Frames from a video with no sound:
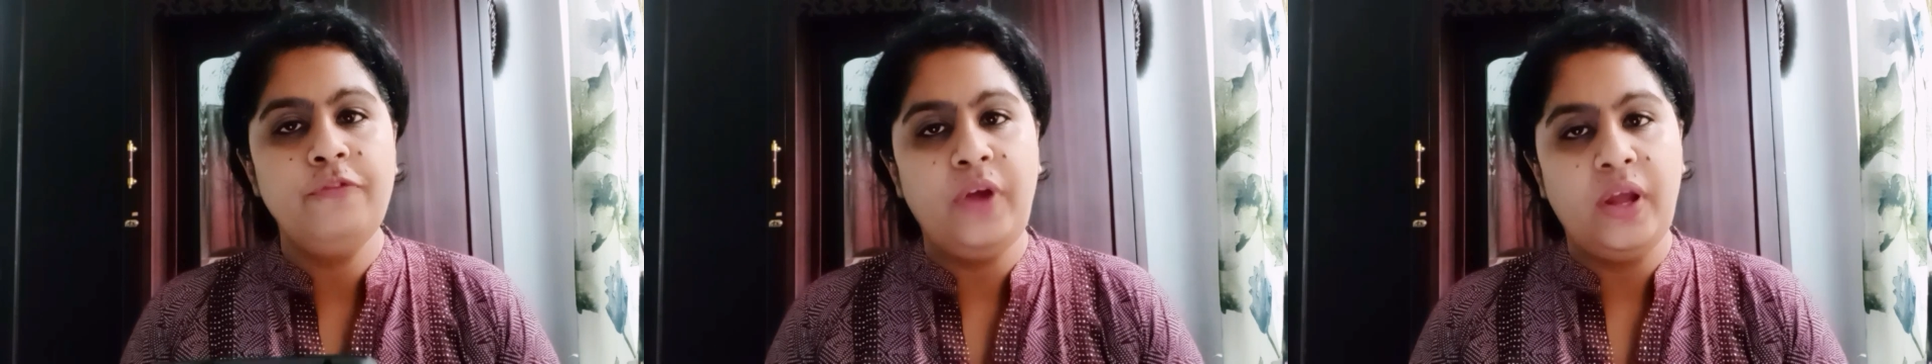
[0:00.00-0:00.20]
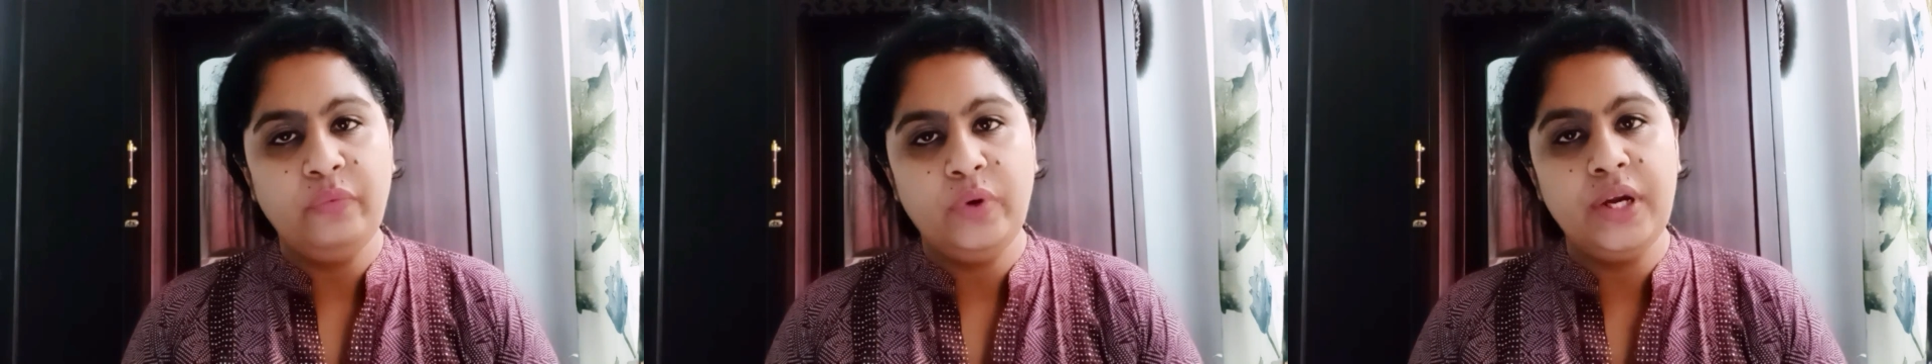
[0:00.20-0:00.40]

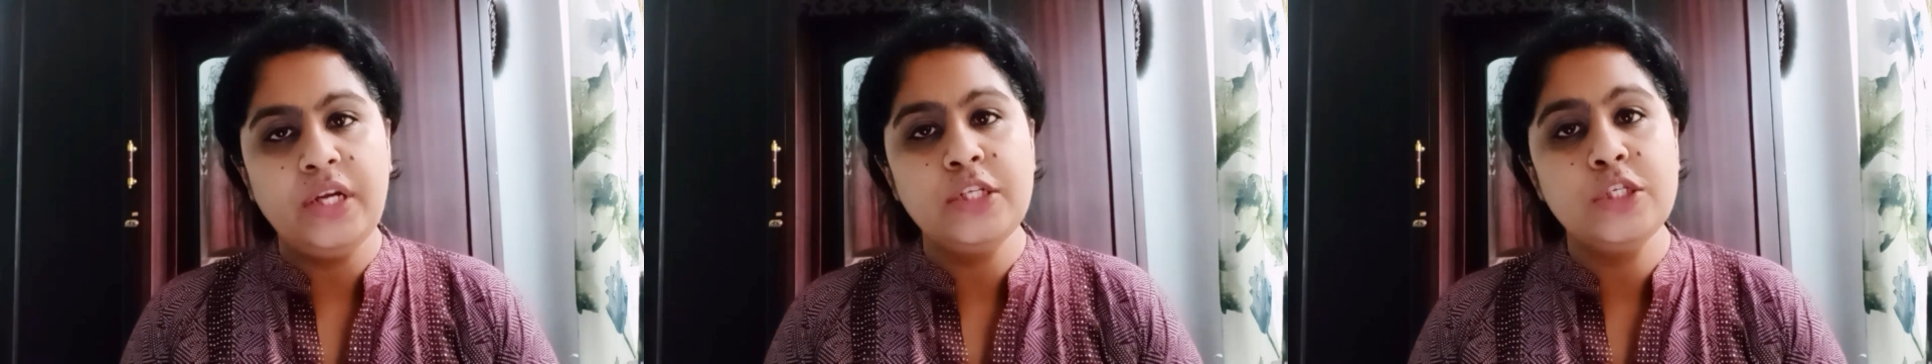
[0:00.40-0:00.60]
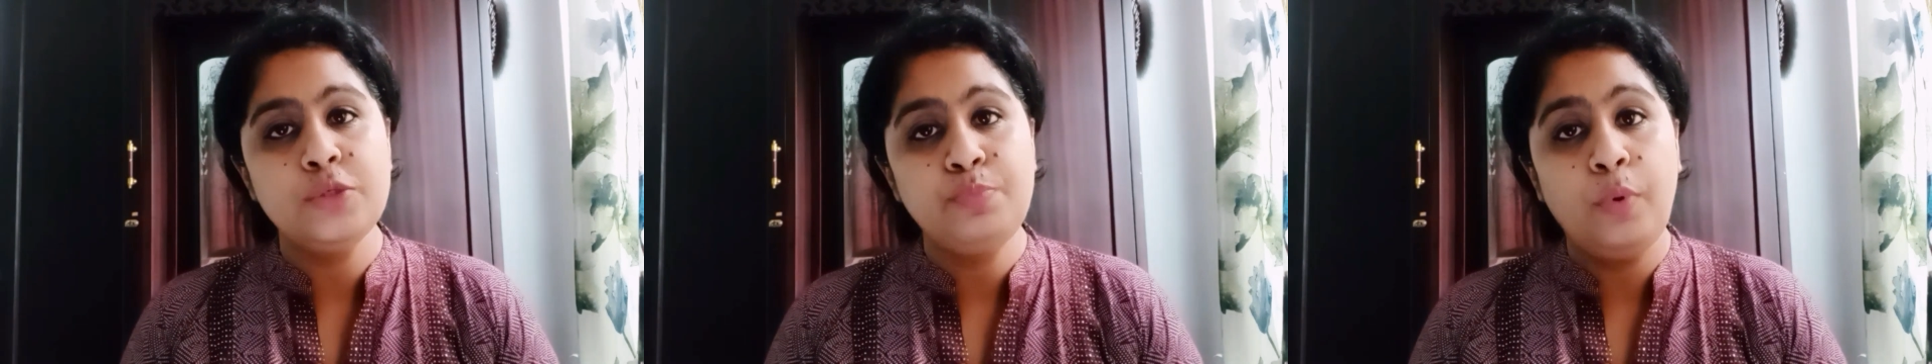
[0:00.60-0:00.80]

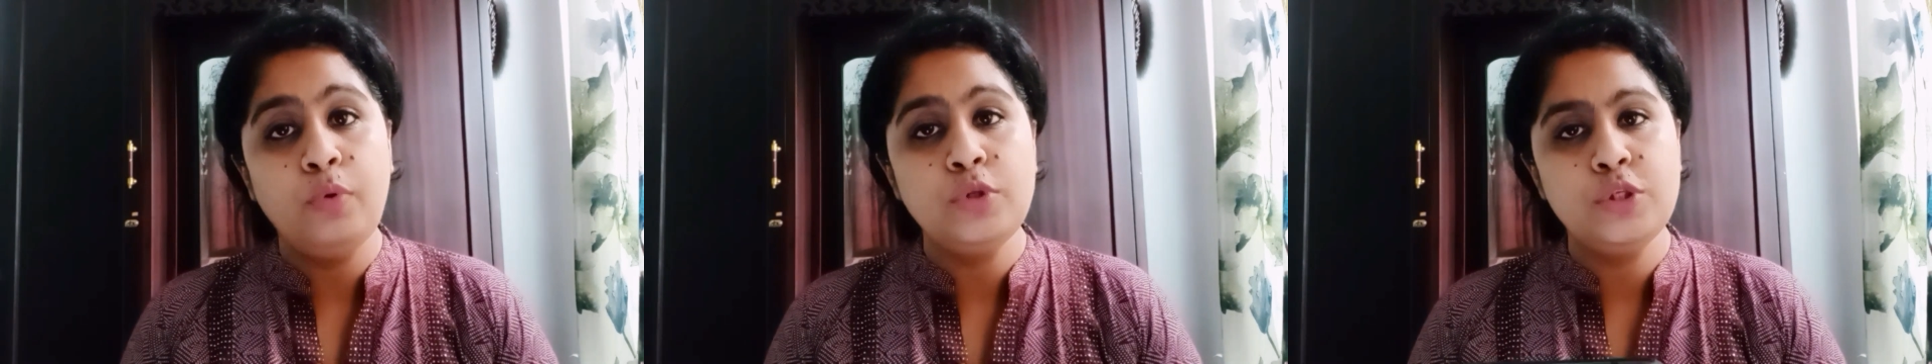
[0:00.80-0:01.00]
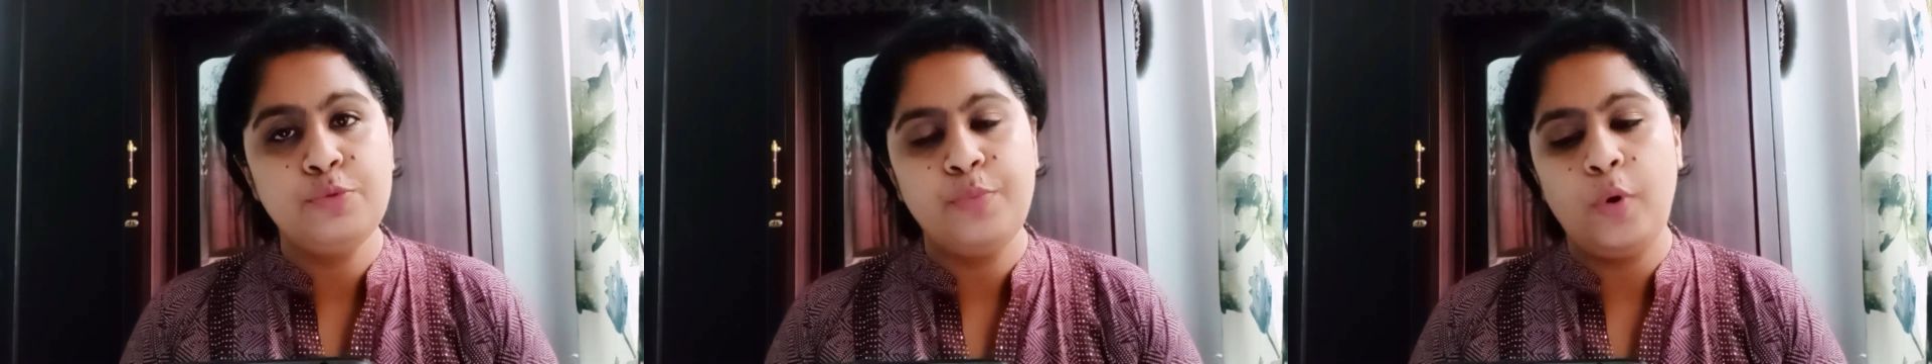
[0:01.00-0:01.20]
favorite
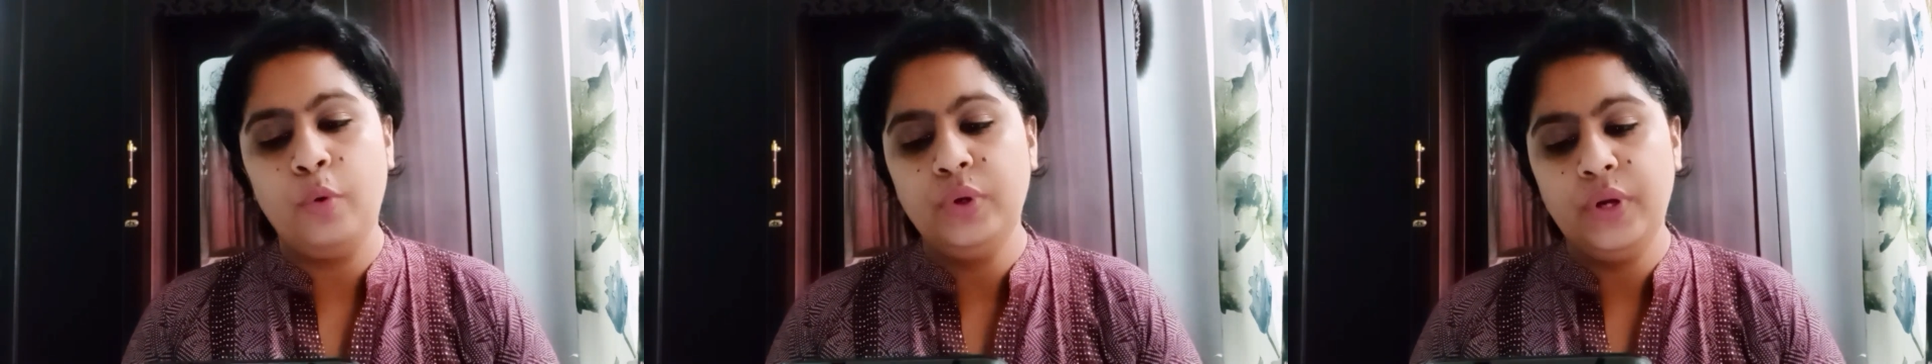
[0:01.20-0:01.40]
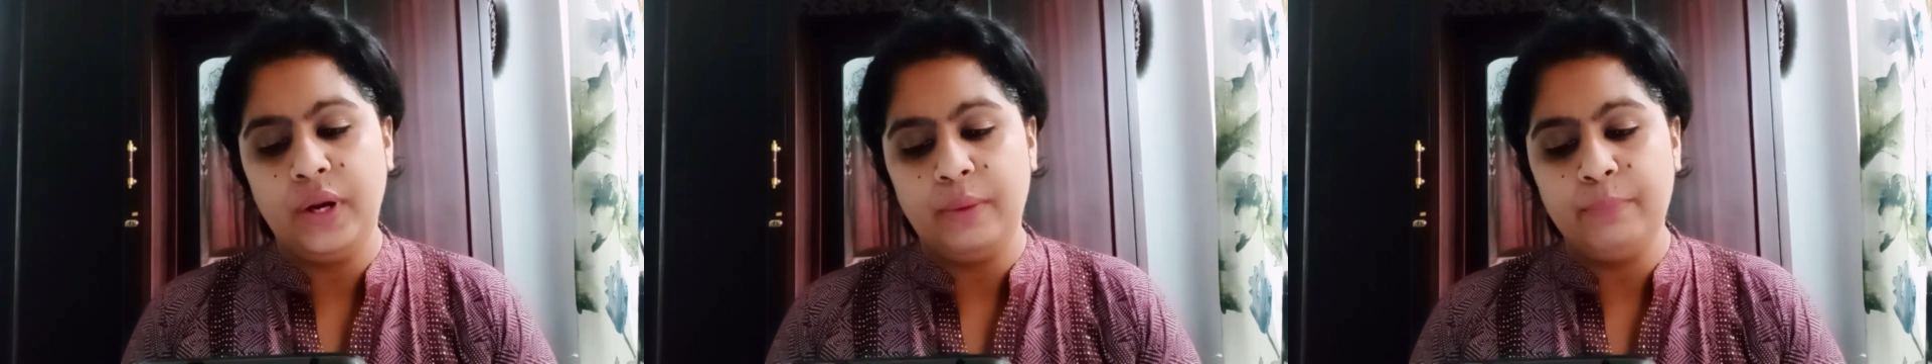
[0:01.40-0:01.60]
sports
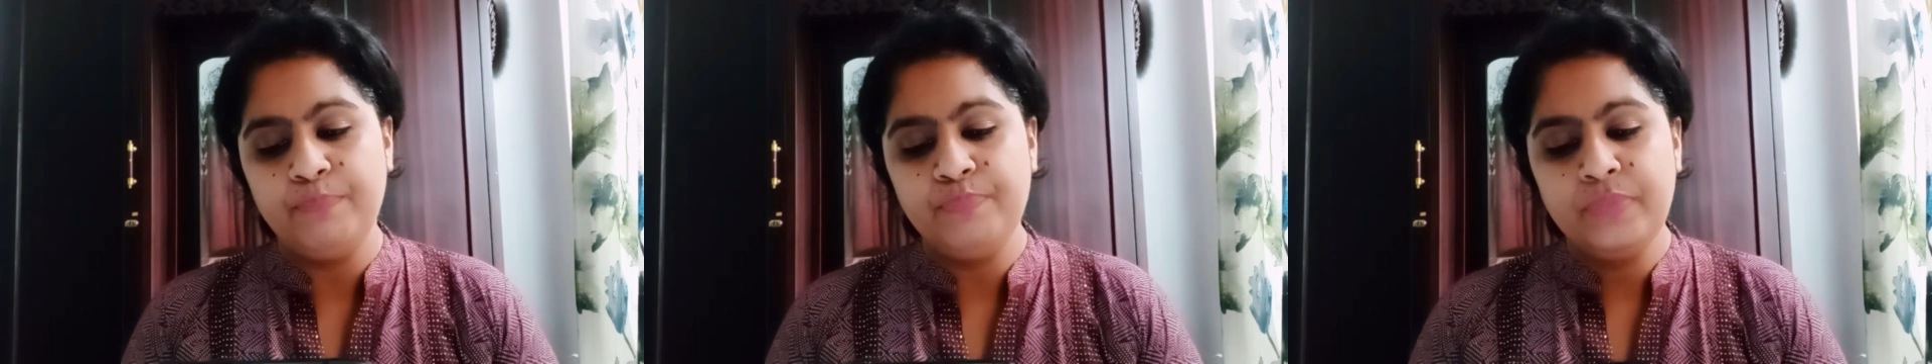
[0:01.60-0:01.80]
program.